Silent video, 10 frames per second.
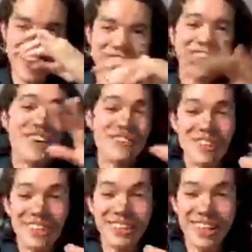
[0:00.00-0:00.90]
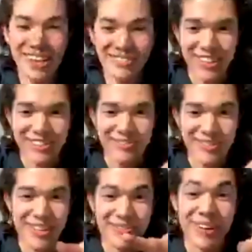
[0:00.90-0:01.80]
You know, I've written a lot of love
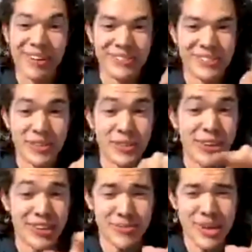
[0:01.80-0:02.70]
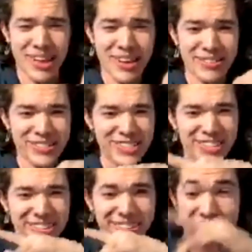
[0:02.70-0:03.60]
poems for Lorde in my life,
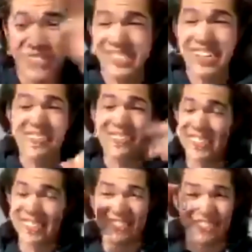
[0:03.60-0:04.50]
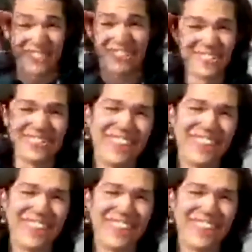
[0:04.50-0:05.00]
so I'm just going to have to sift through.